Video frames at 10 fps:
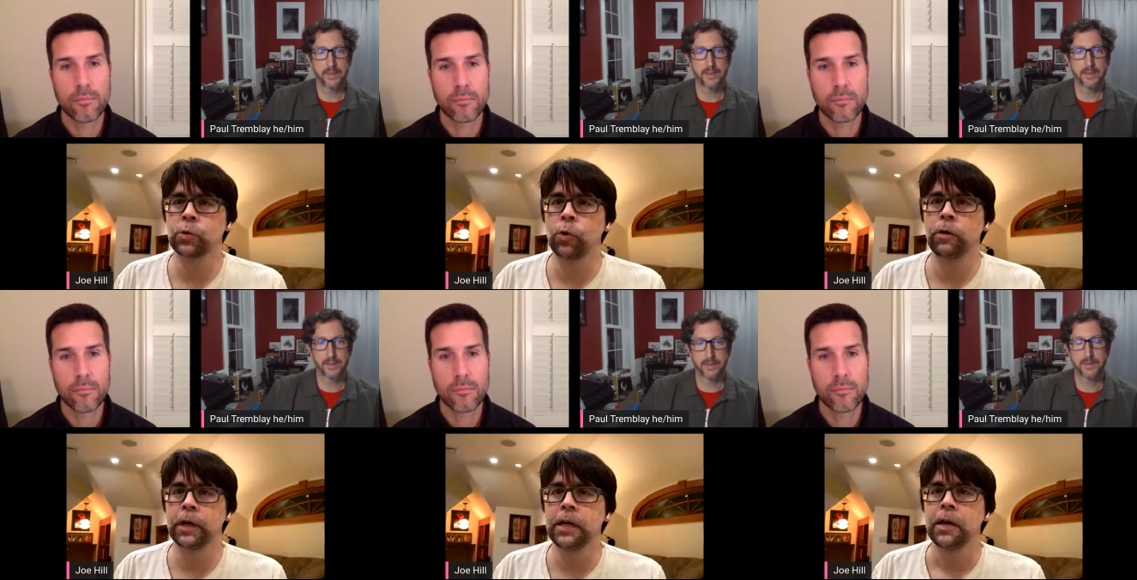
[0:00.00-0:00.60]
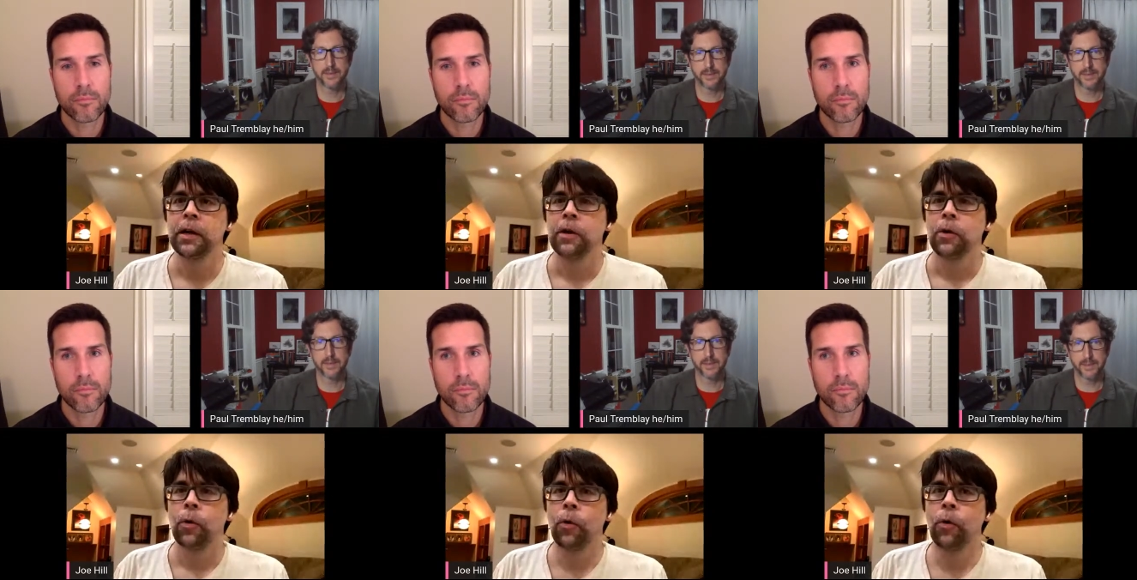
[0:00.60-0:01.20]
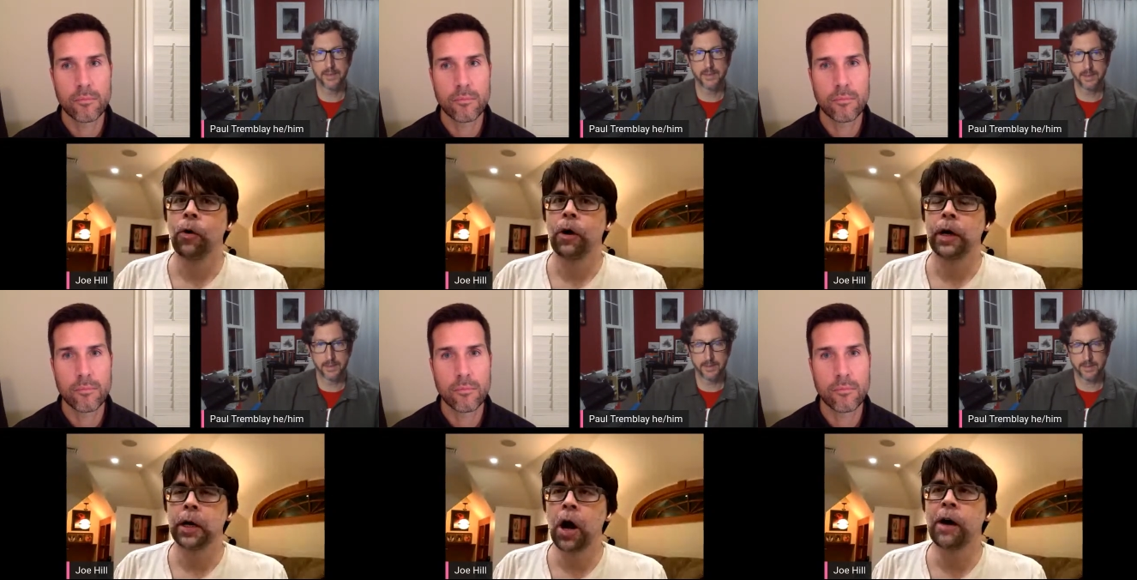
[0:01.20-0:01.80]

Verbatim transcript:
Speaker 1: story or a